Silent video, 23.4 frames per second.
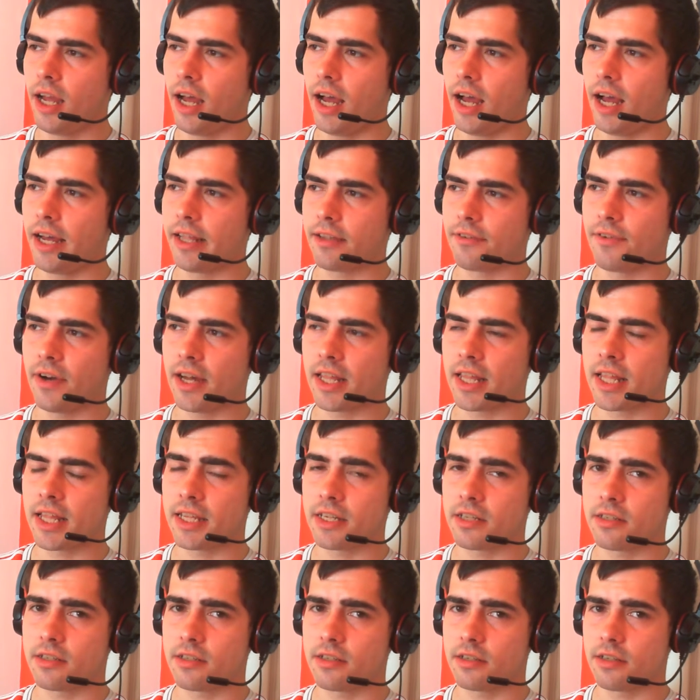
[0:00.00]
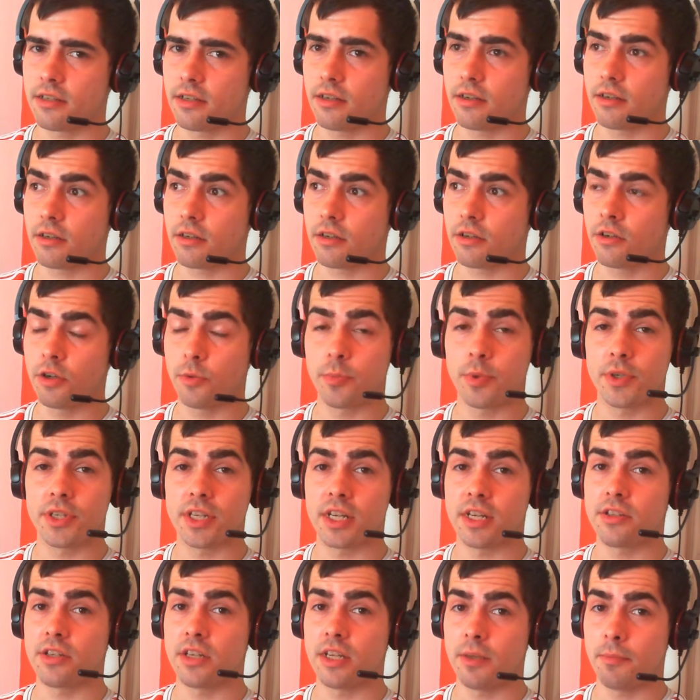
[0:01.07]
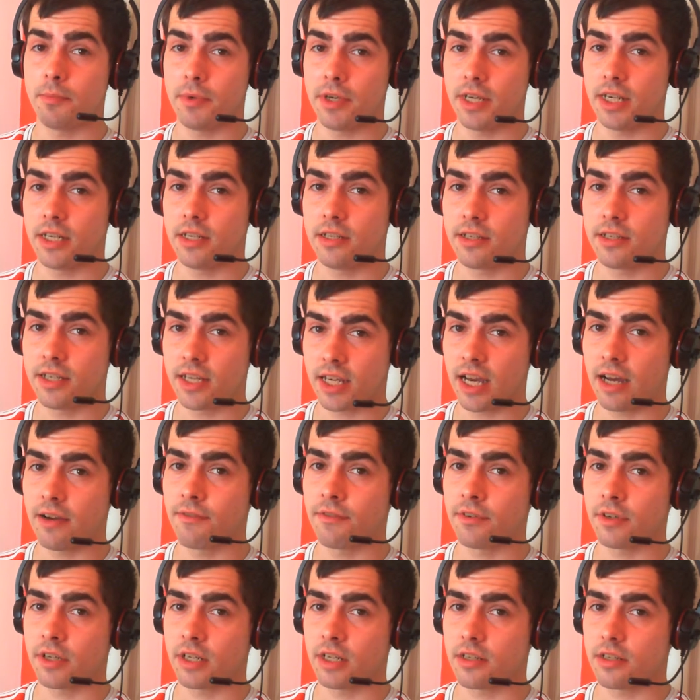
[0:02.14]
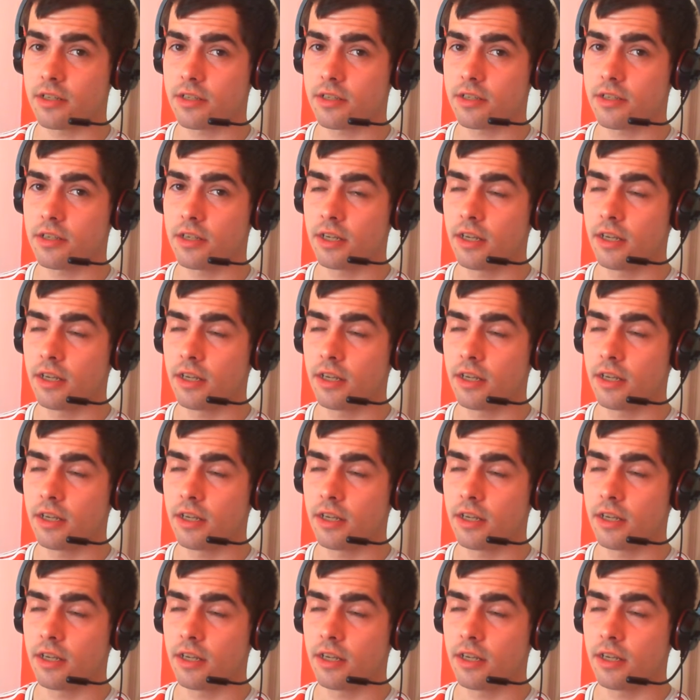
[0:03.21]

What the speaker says: and the fact that this could potentially be Dick Advocate's